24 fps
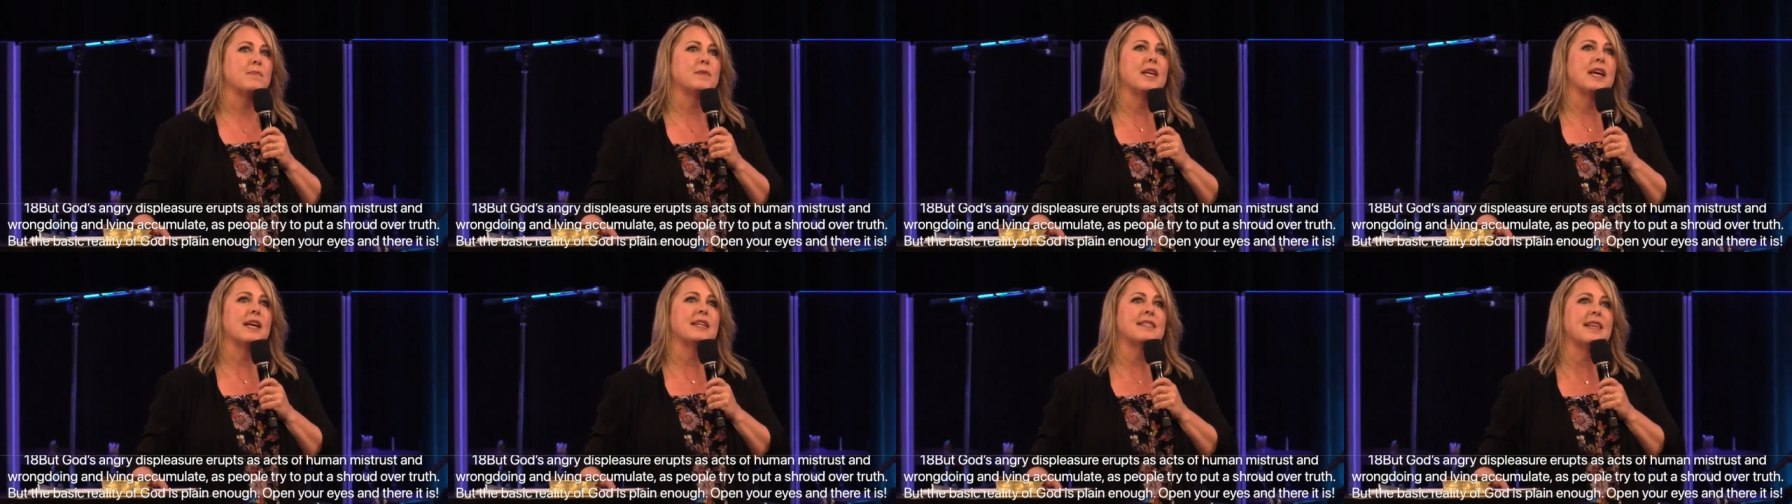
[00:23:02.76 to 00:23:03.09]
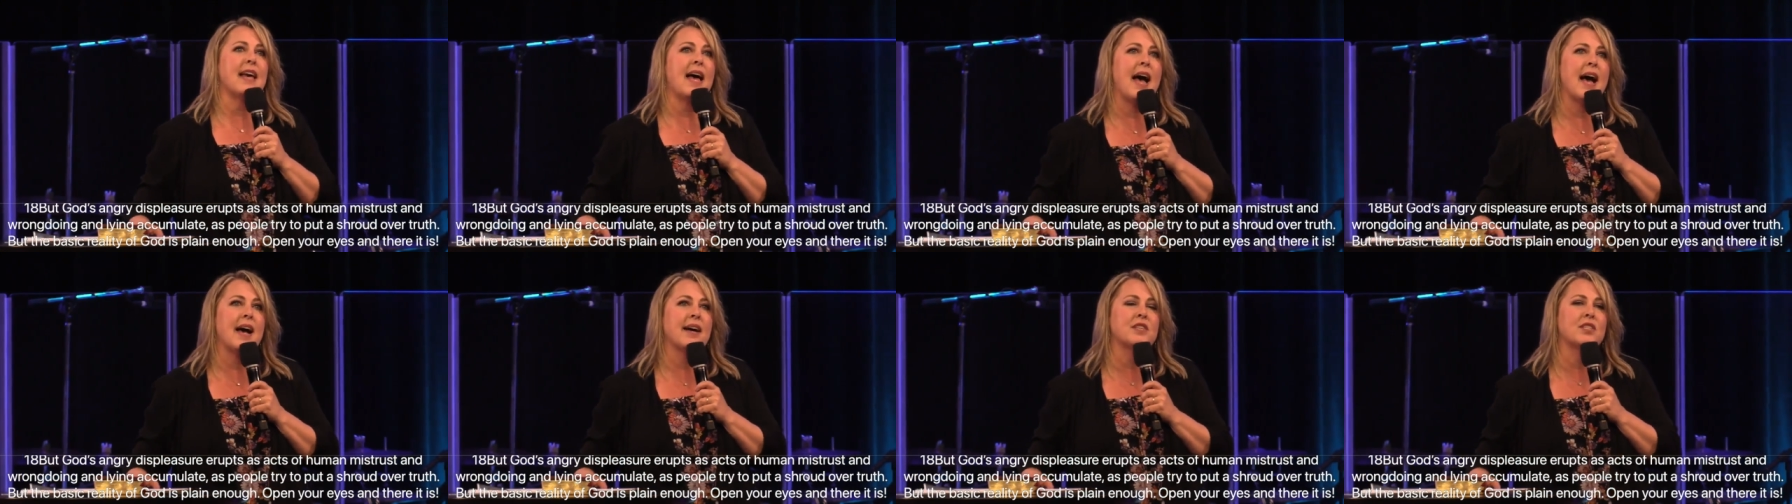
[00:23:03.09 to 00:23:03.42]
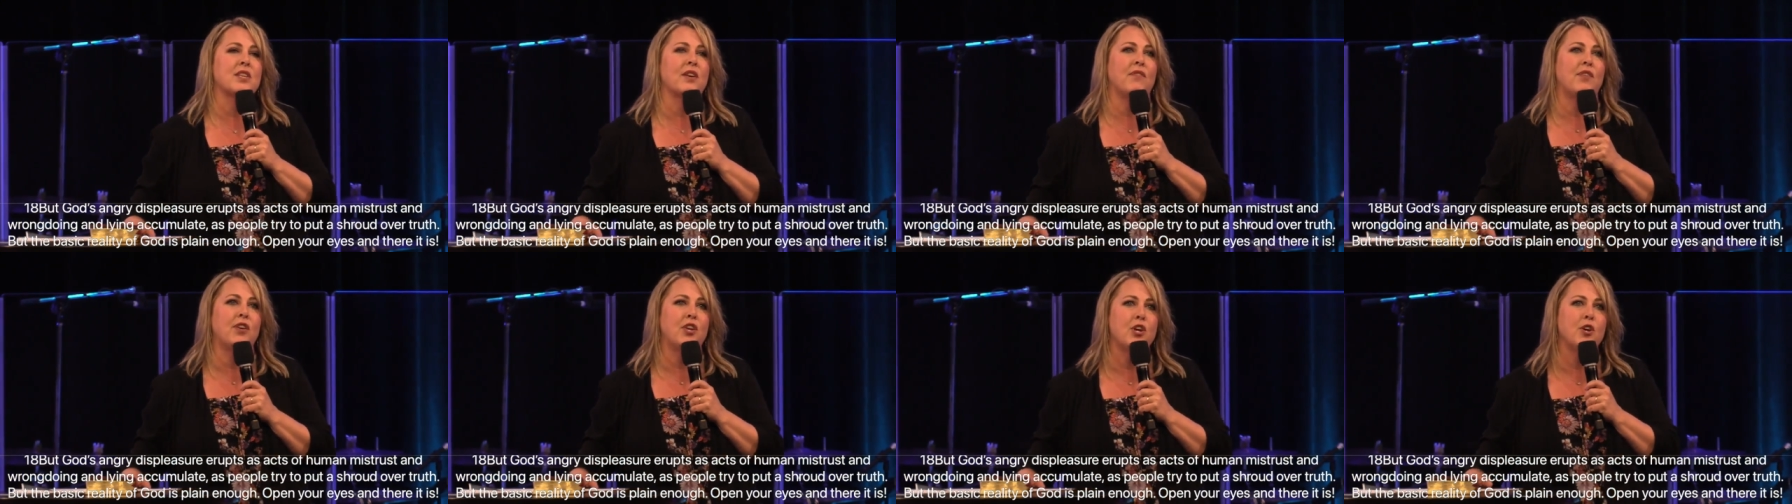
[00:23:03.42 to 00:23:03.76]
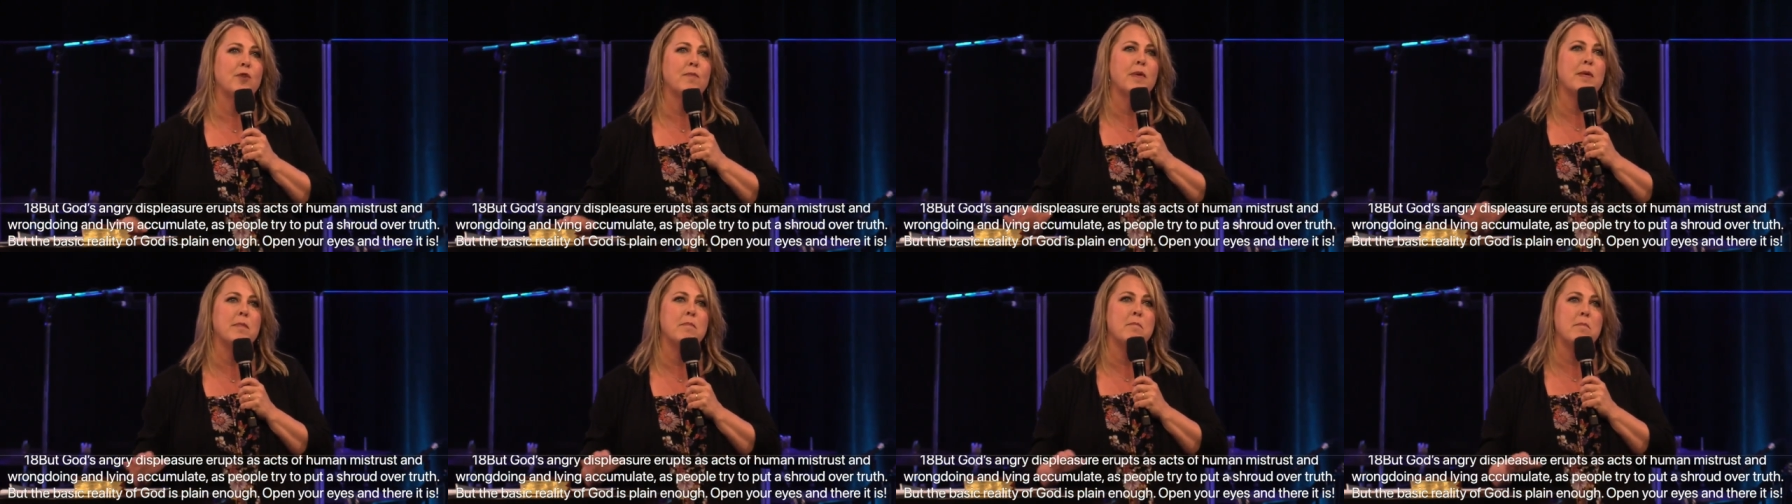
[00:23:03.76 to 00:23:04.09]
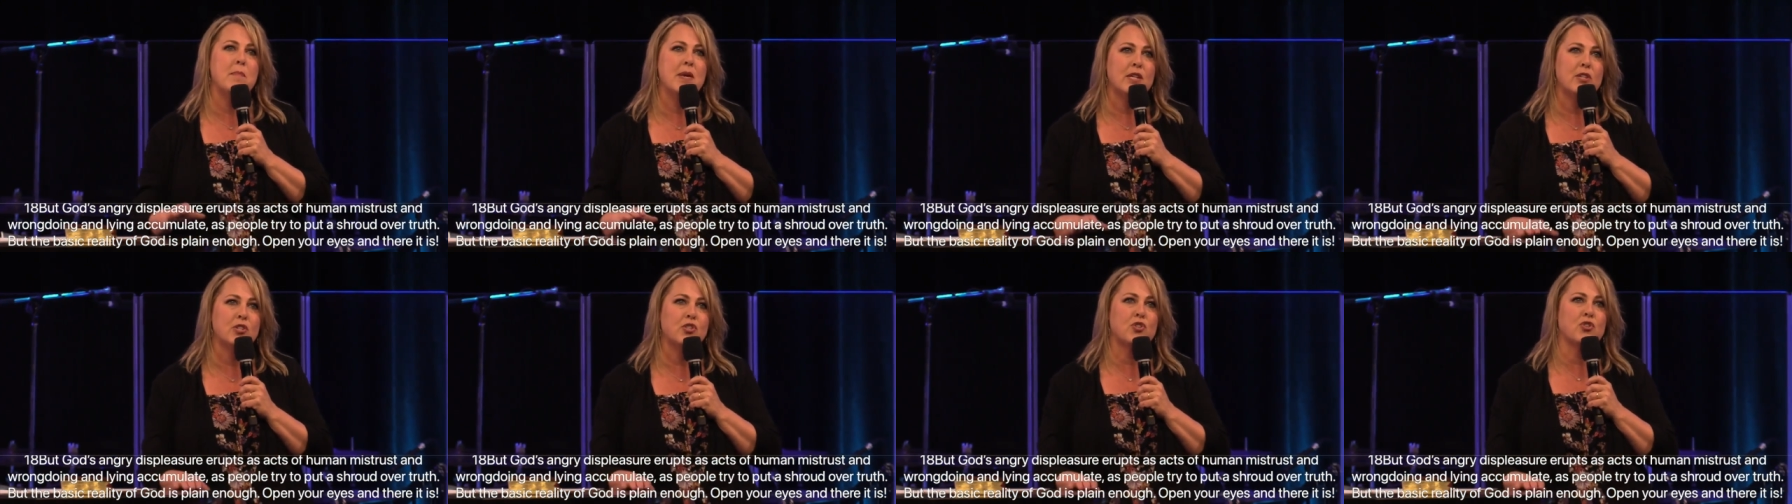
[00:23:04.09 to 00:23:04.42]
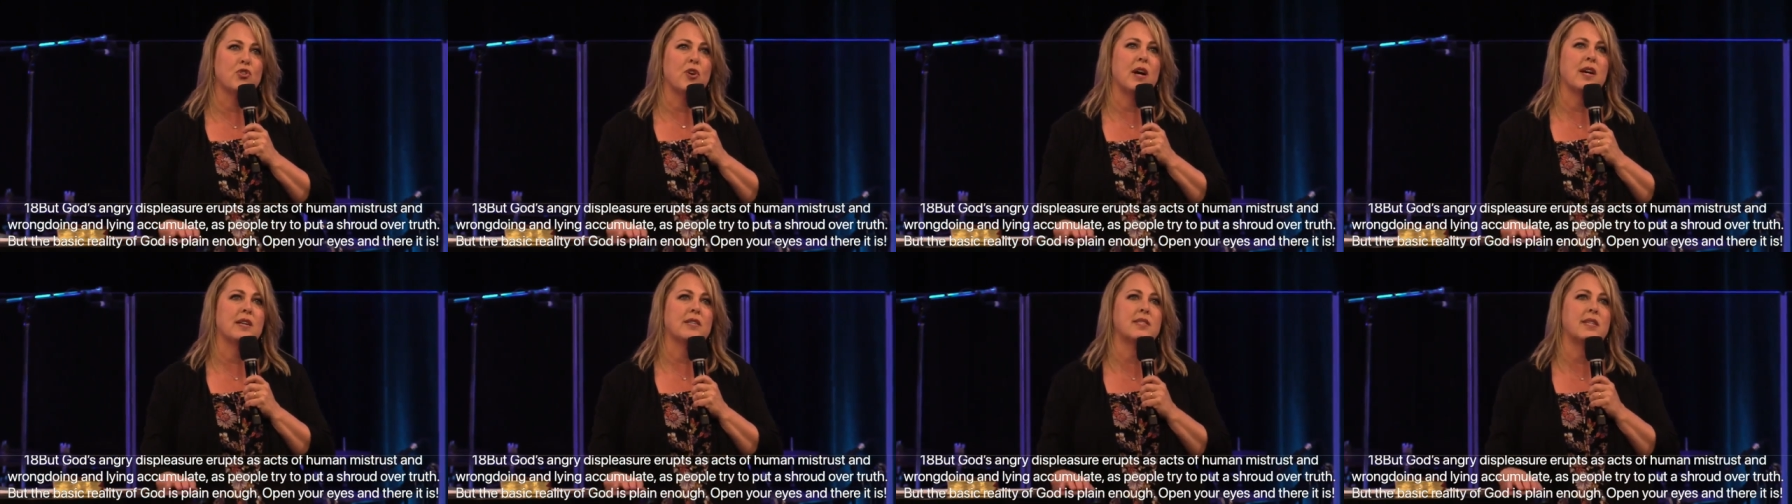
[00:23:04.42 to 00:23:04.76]
as acts of human
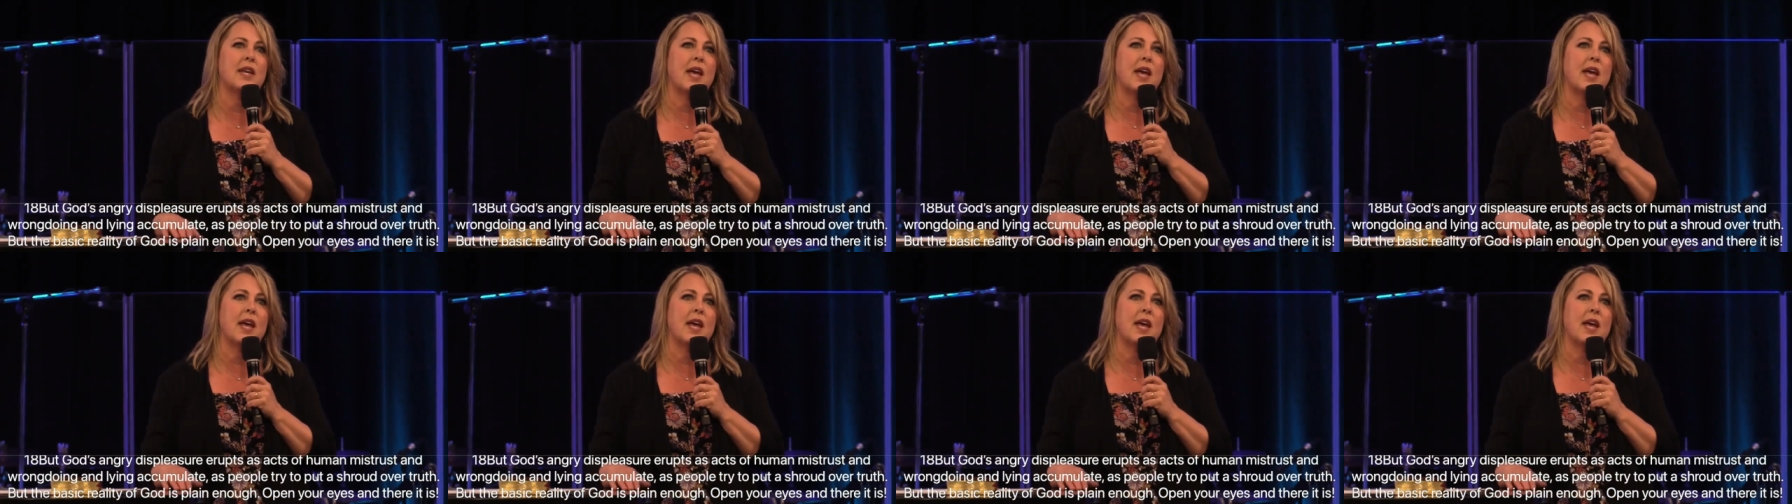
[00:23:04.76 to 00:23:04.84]
mistrust